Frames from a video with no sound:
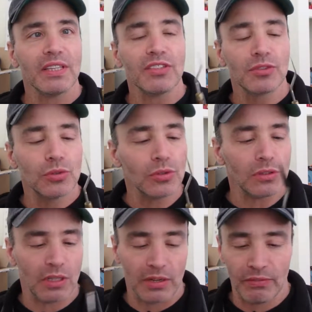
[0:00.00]
I find
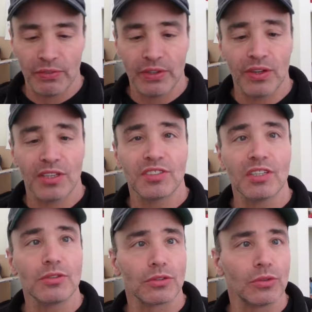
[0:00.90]
this tool a
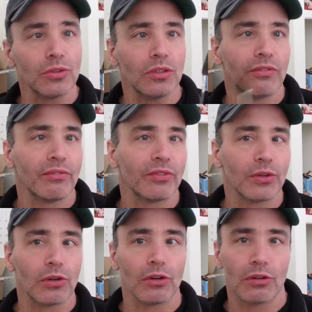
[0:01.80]
very essential
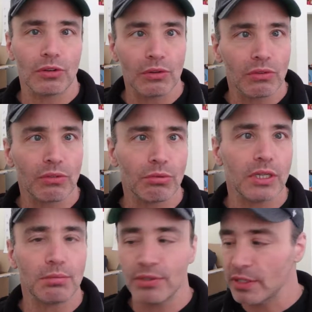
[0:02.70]
tool for
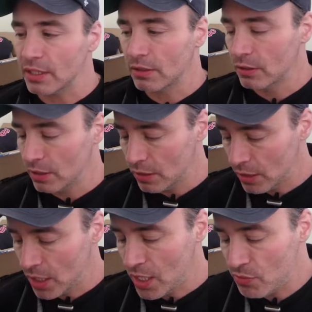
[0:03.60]
3D printing.
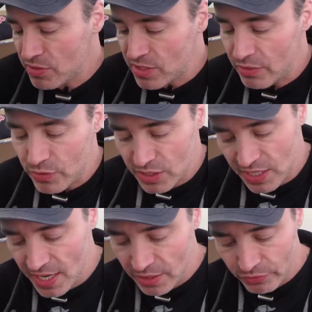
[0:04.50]
It was
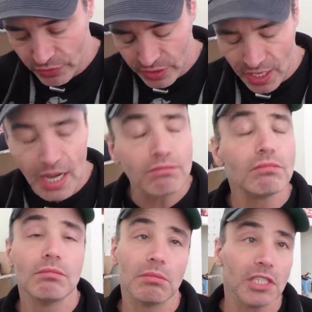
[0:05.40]
never intended for
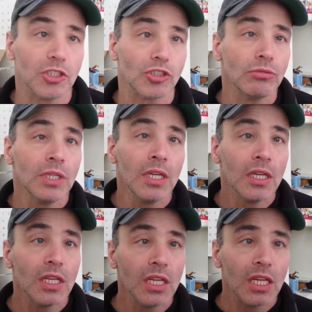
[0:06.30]
that, mind
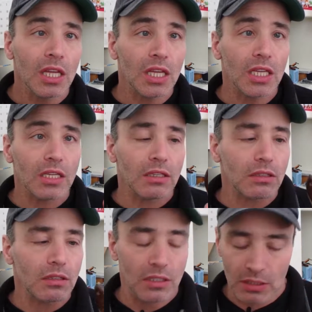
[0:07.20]
you,
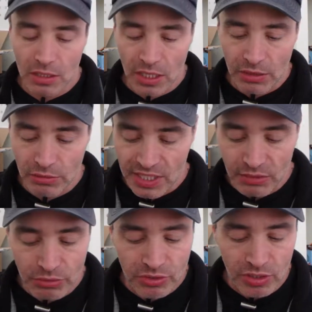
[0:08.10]
and
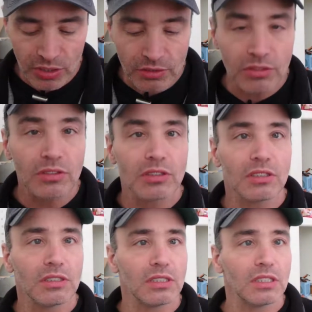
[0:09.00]
in the end
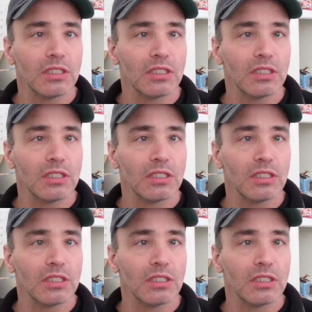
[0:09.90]
result,